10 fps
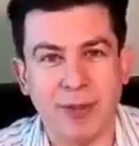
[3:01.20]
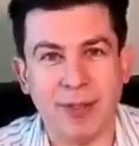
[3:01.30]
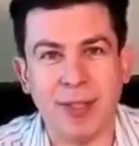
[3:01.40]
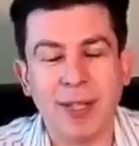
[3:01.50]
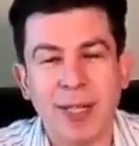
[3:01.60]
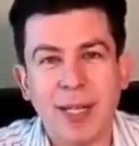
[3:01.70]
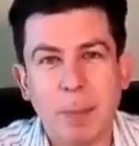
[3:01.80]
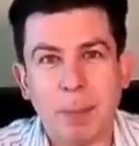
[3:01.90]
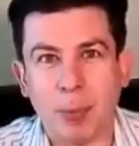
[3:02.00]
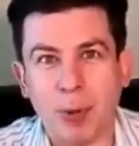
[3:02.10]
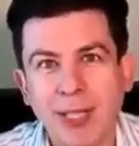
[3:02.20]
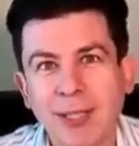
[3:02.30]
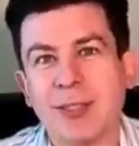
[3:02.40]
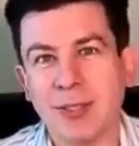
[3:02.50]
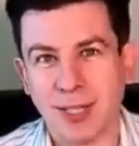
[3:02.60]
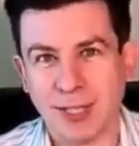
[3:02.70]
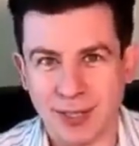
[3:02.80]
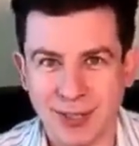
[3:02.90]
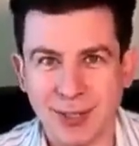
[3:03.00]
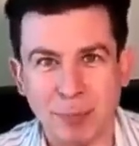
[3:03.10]
Their brain structure
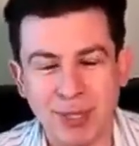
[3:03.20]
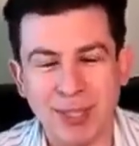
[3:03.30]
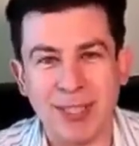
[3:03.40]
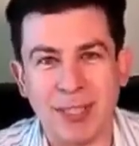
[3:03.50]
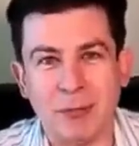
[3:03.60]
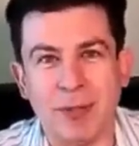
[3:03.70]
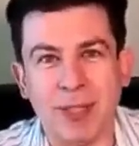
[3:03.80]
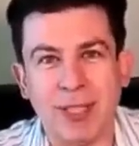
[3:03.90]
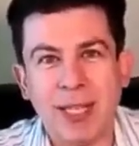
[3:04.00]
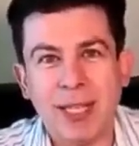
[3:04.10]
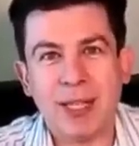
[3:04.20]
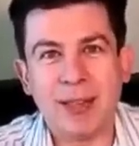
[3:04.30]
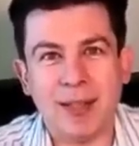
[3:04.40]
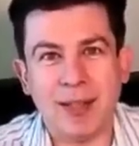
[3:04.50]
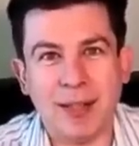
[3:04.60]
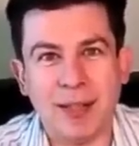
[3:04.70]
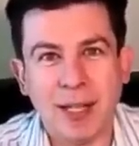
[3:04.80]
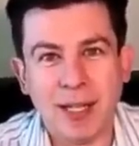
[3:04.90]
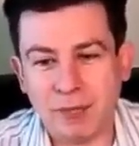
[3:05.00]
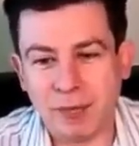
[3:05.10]
is completely different. Their
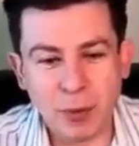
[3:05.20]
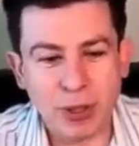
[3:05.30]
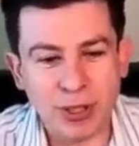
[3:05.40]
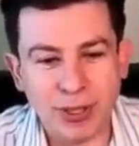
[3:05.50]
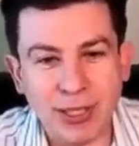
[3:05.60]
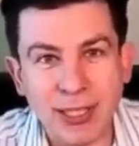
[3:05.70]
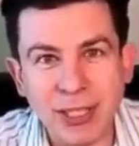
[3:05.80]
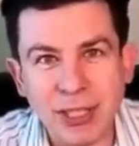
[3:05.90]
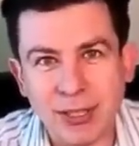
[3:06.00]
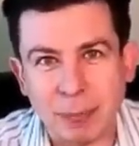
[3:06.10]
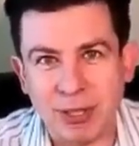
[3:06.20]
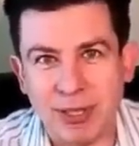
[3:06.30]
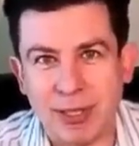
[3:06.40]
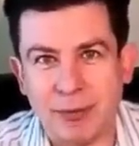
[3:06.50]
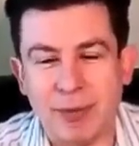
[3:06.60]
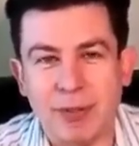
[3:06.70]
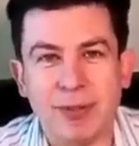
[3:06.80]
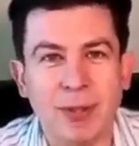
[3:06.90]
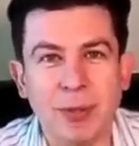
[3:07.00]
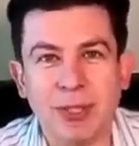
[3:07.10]
evolutionary niche is completely different.
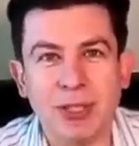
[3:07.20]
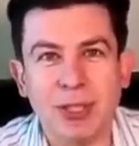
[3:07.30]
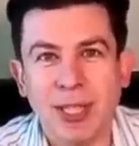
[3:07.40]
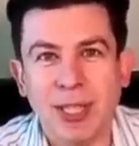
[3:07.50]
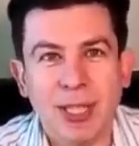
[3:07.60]
So it's just, mm-hmm.